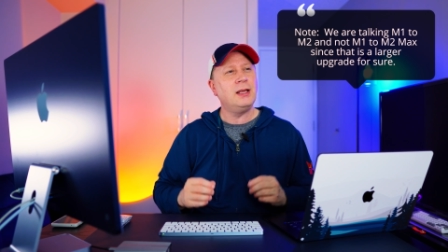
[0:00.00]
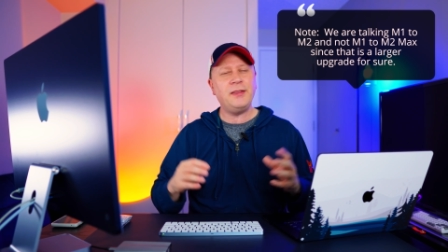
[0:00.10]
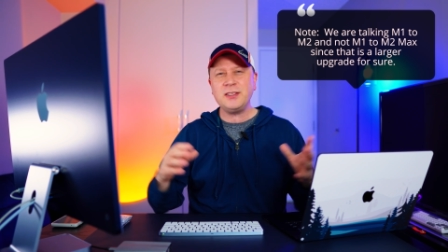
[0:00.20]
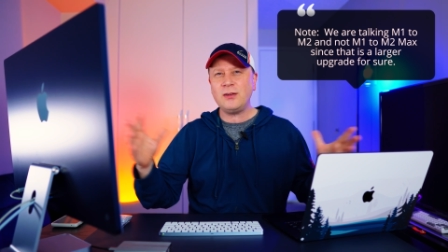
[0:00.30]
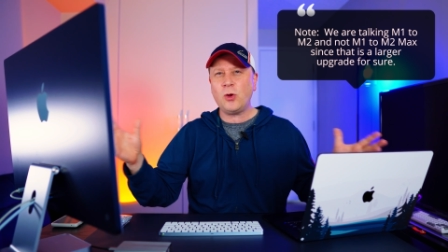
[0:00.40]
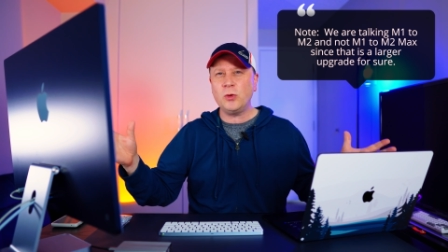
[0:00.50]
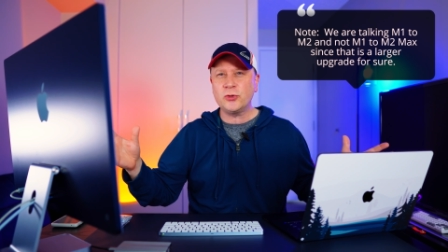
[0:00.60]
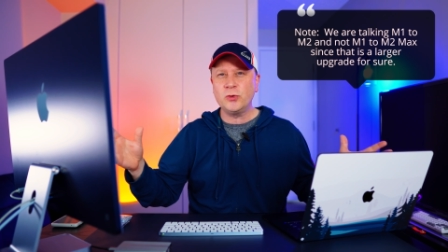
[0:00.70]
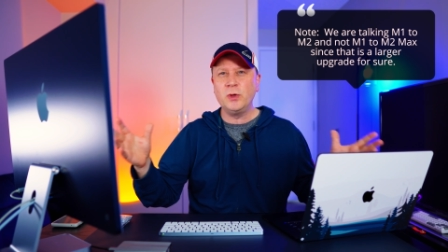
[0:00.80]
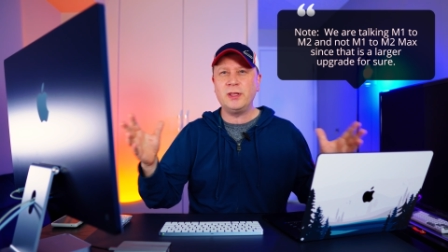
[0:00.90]
And this can hold
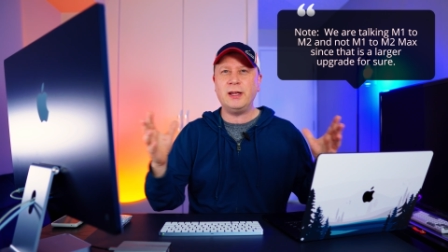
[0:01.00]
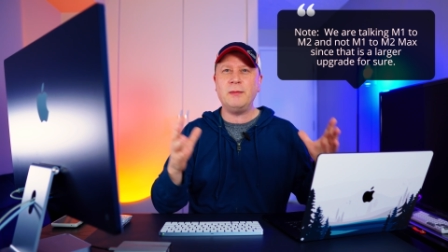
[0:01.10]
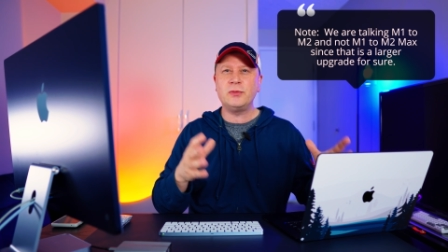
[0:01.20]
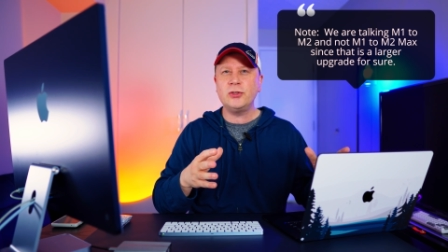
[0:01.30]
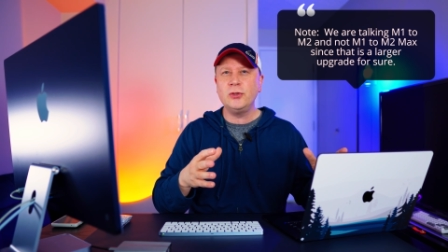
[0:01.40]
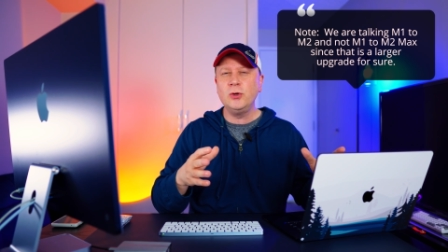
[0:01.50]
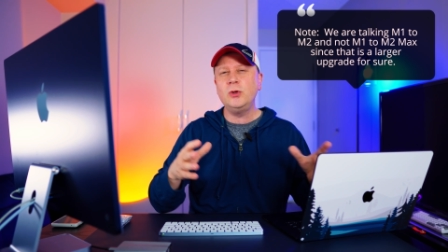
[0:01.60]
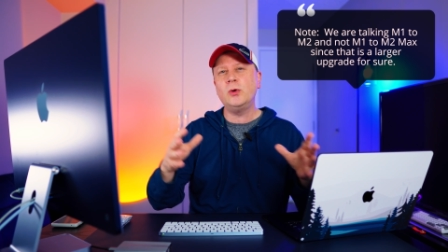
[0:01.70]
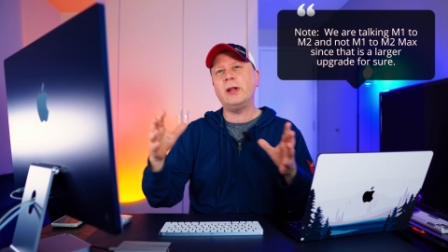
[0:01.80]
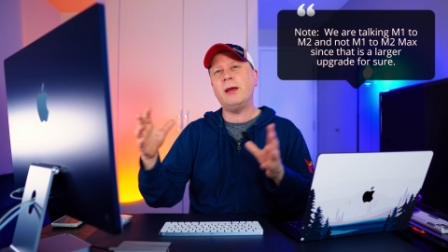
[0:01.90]
true with an M two
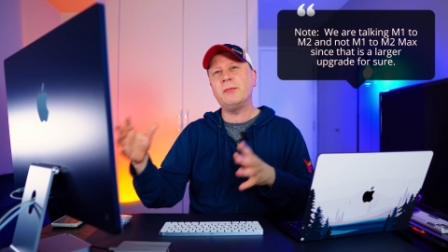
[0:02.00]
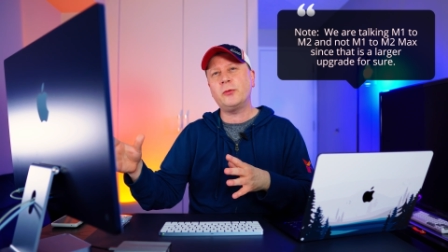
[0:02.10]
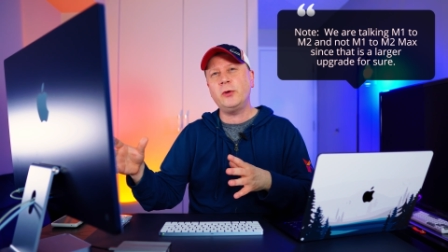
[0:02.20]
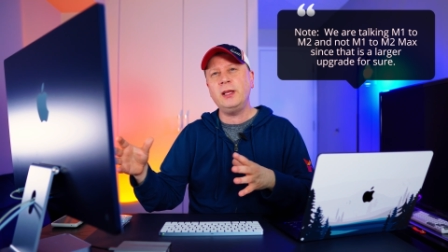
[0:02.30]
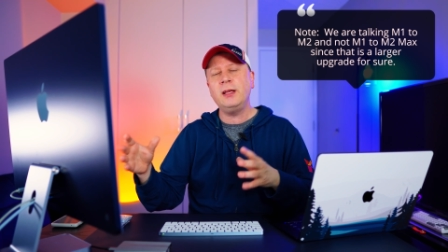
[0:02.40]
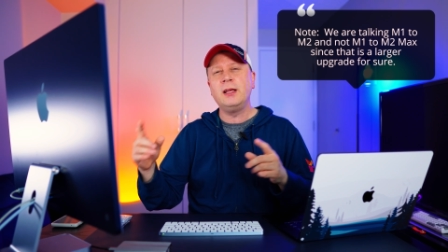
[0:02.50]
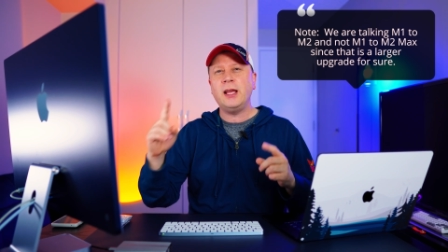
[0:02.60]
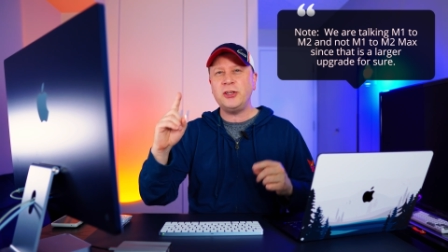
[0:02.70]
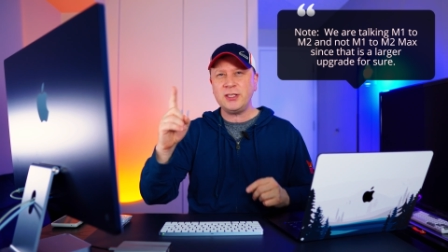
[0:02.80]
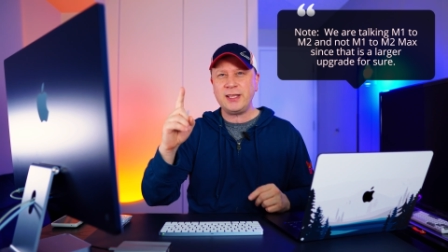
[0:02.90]
to an M three.
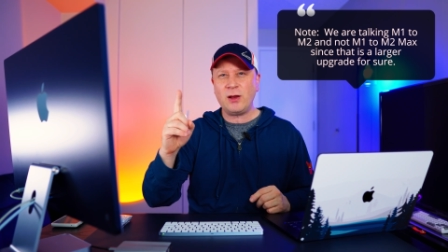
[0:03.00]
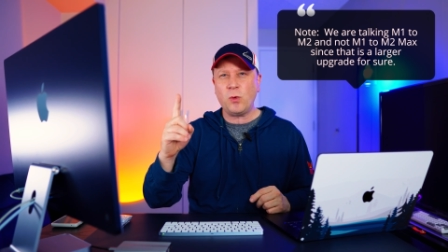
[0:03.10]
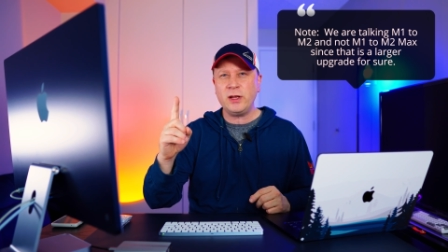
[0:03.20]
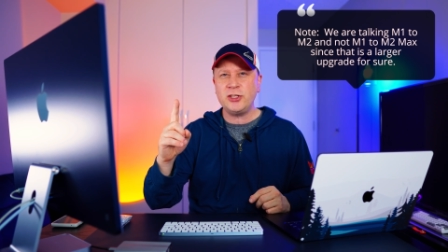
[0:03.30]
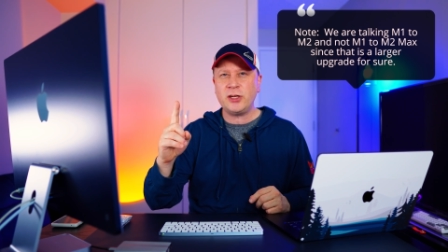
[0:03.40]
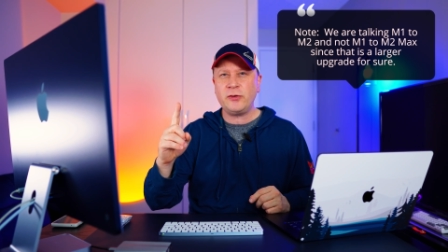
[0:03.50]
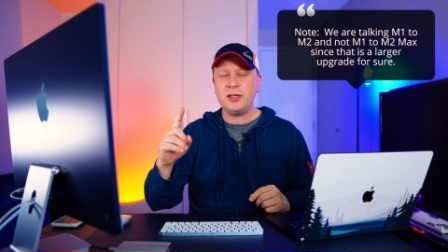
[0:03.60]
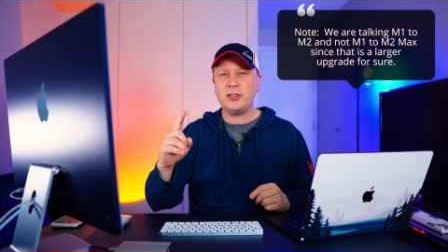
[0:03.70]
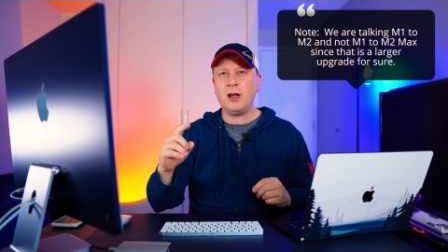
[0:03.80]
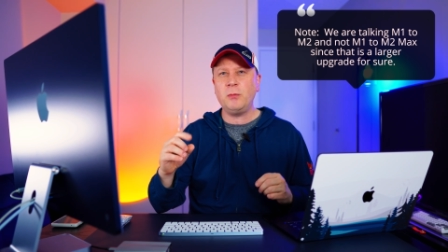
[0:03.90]
It's just that one
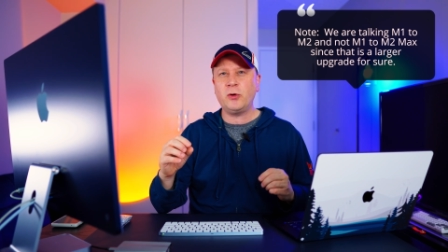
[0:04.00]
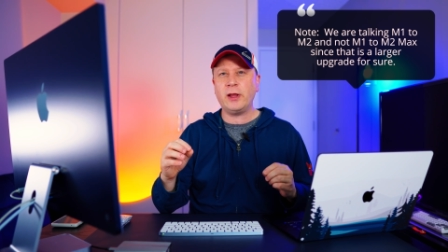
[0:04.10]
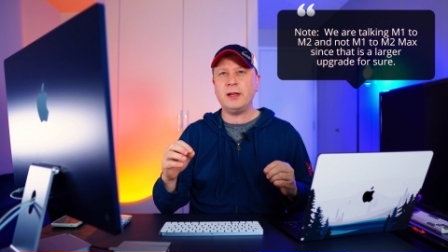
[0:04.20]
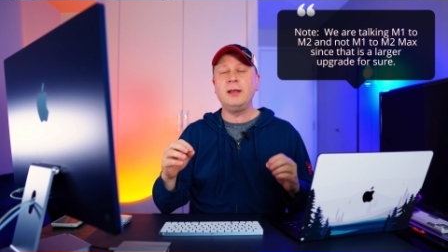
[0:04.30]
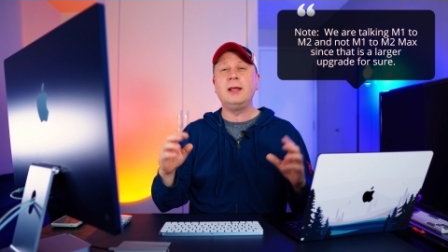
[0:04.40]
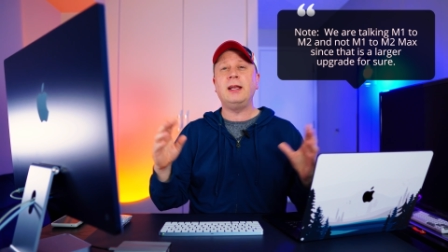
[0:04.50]
generation upgrade.